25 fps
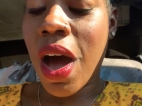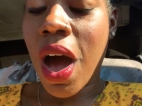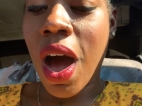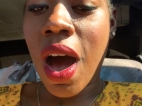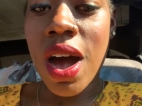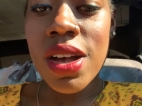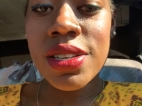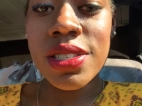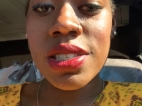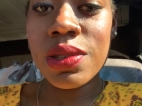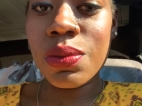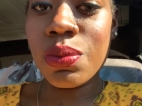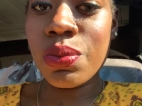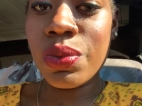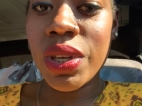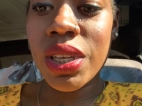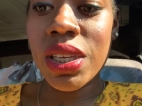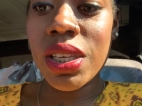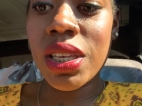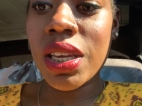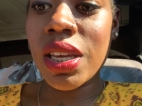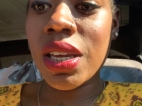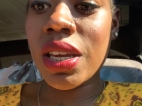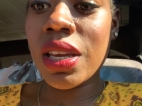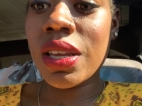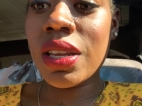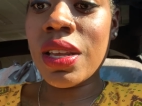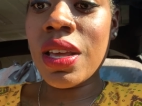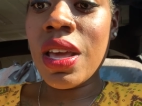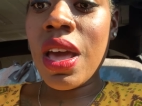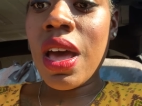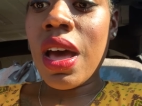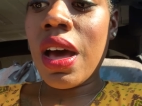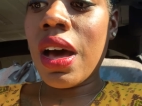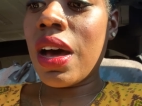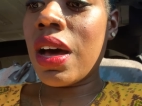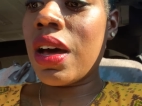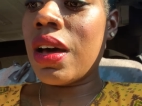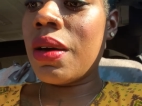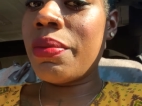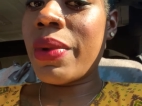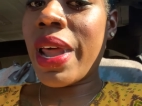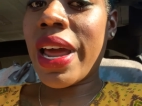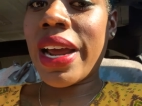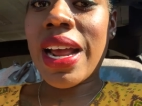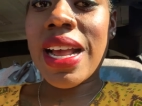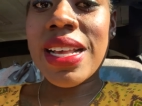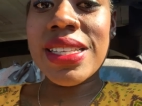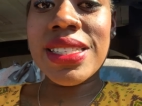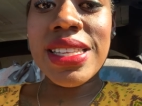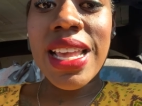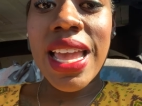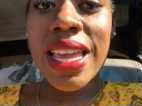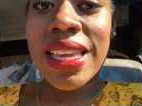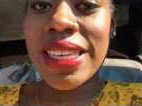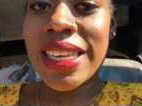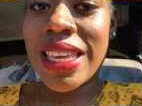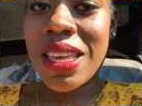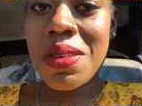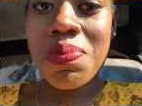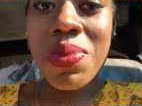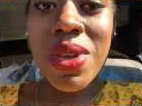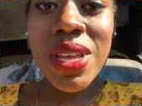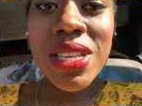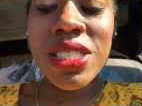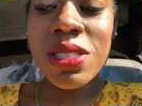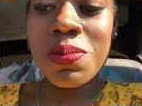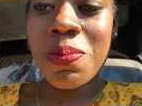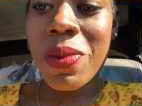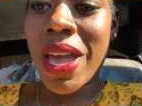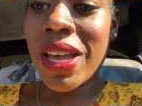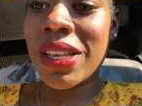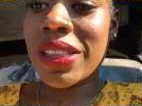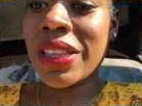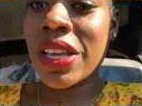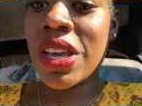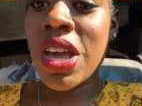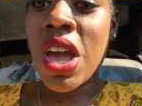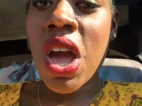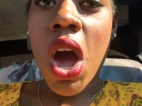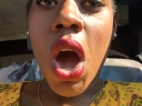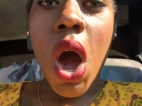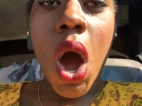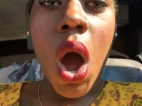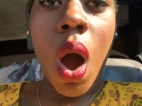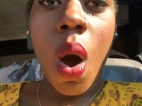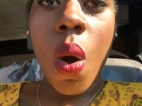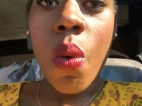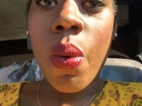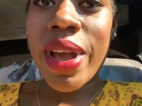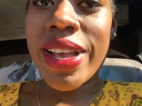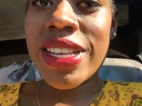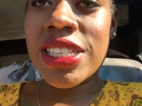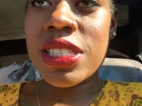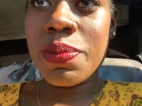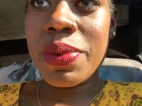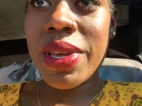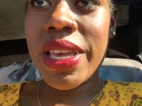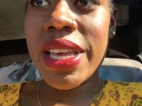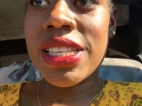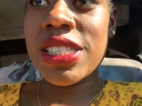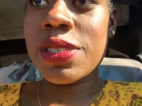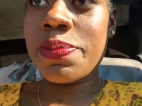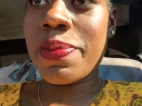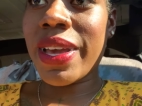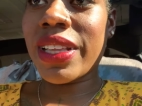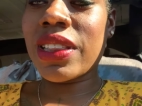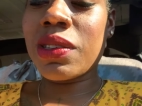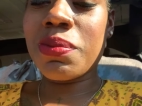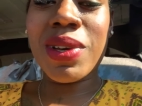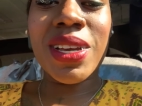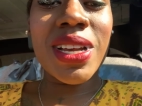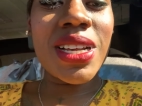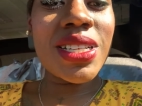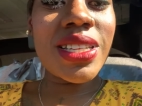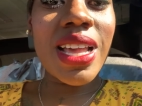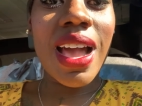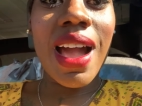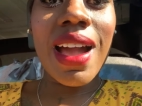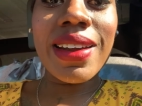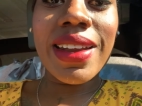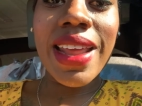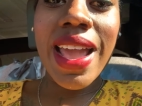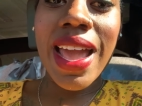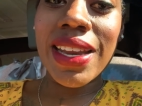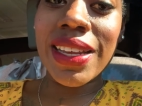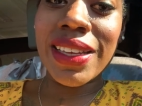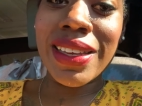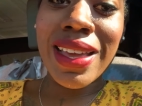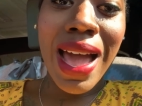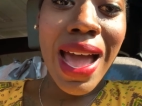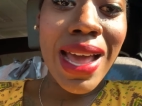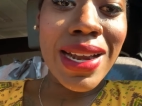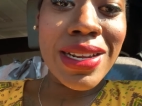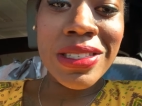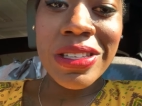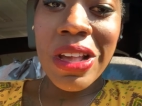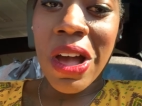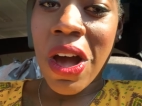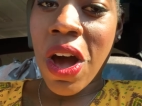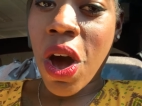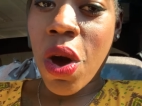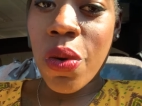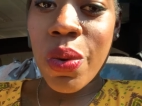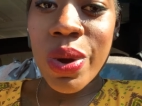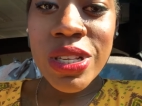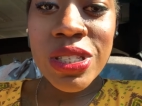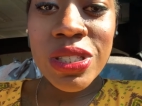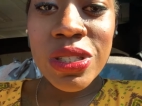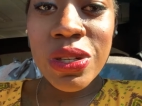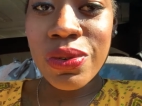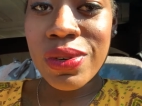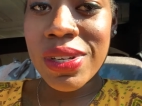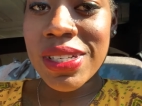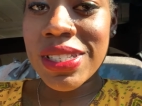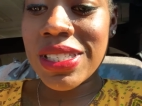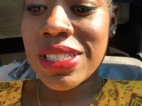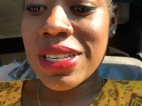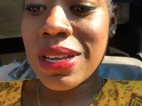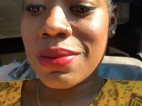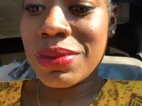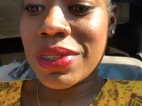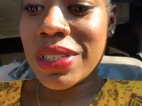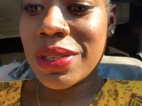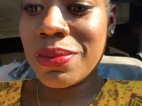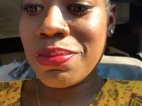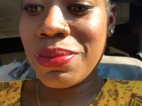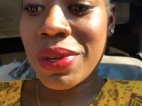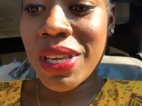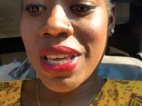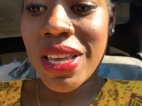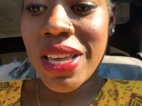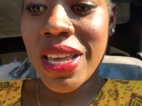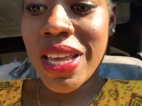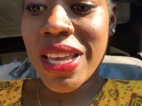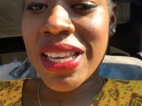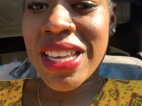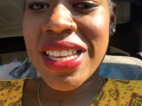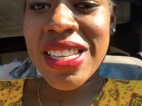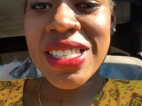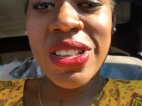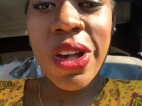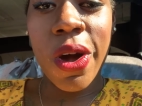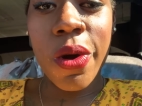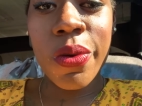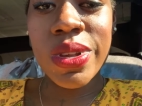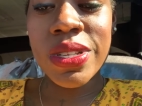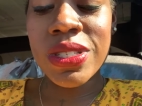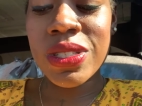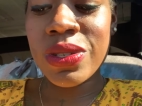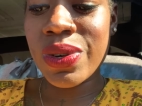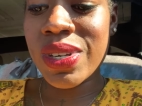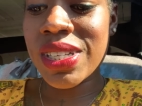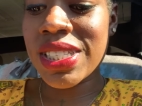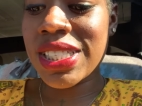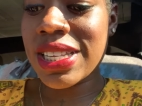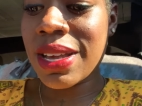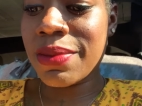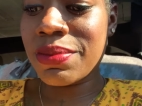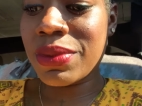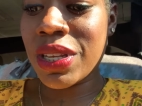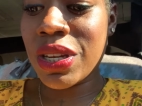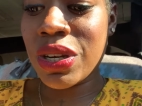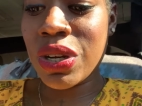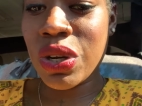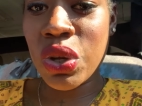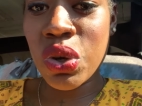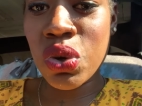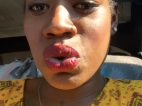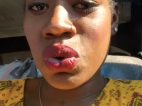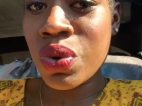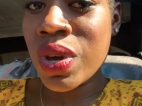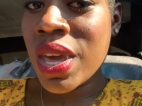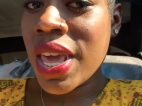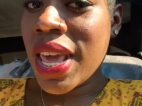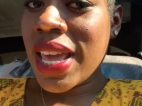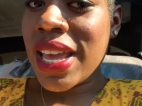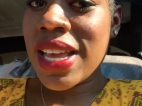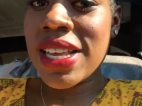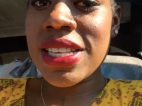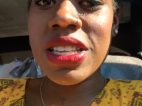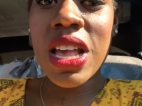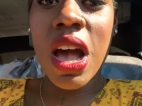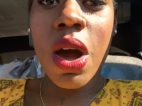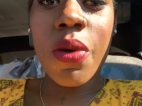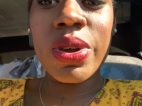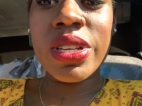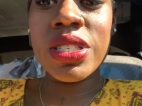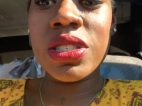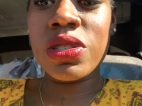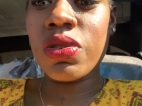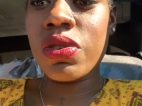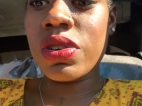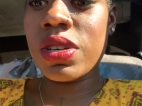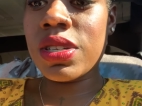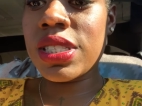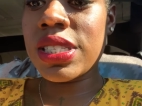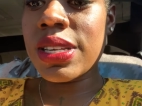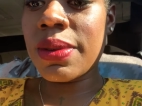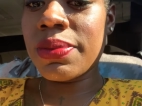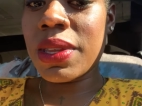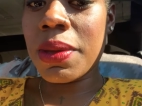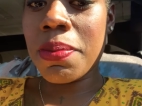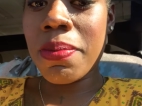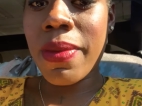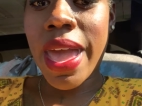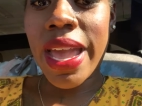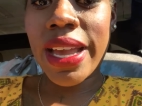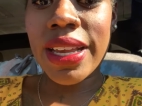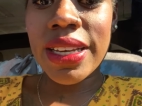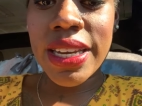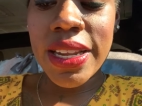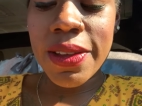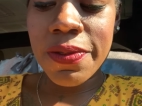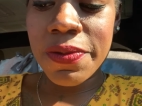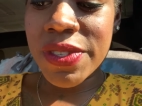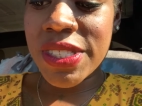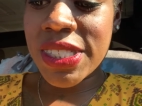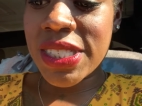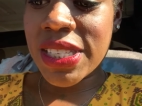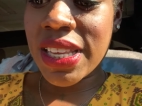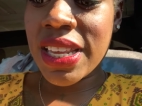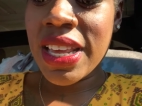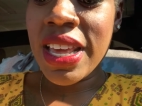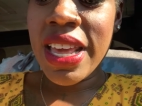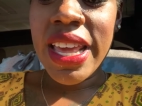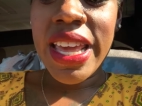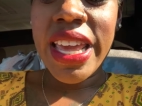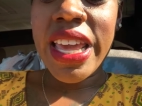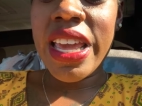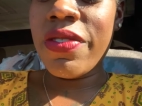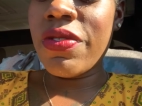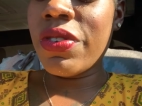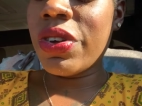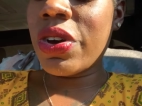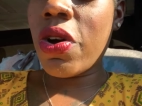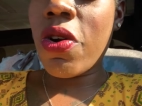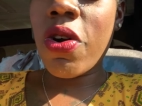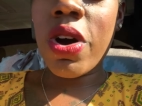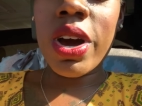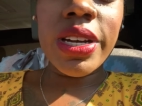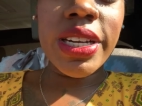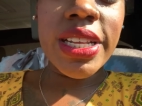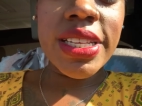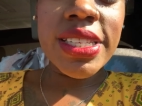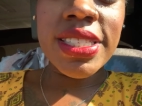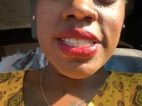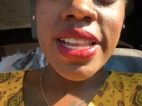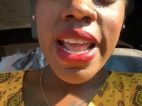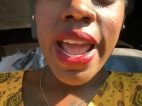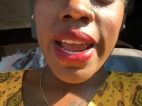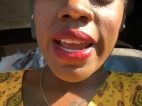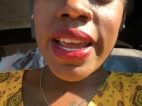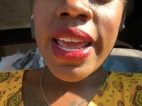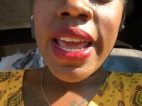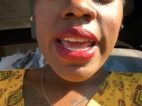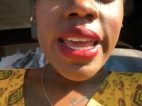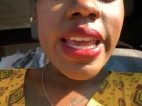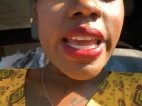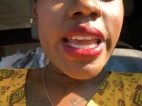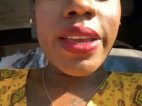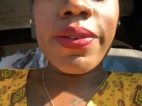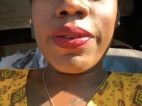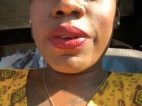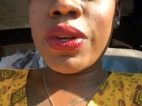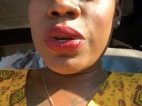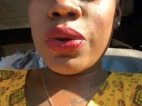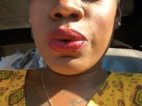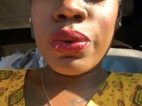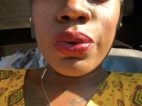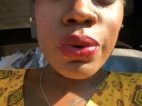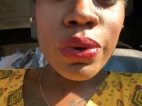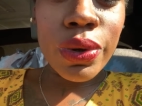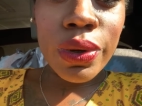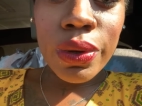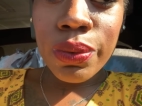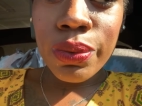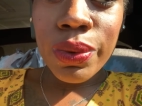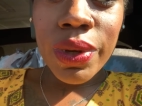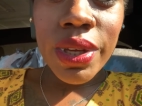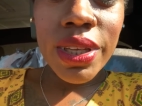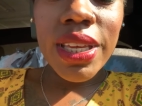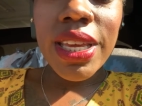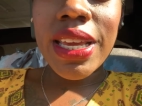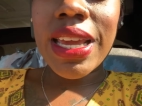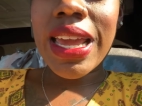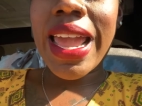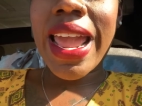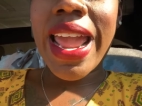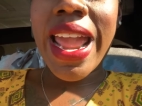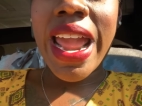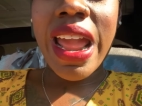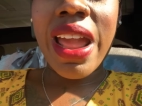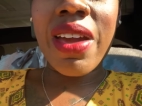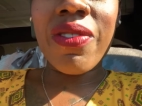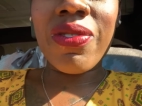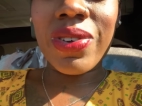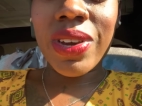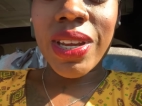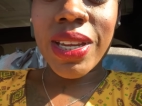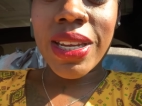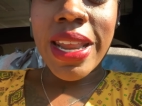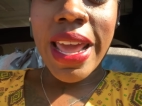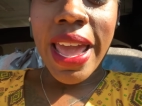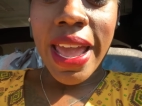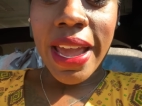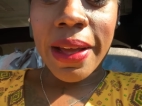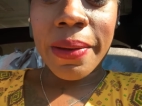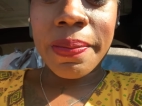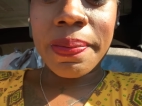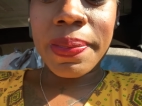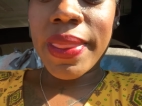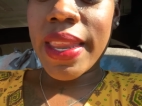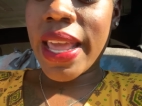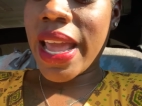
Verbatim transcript: awesome weekend. Um, like I say, keep expecting. Always be expecting because our daddy God is always doing something big. He's always doing something new. He's always doing something magnificent even on this day, even during the weekend, every day,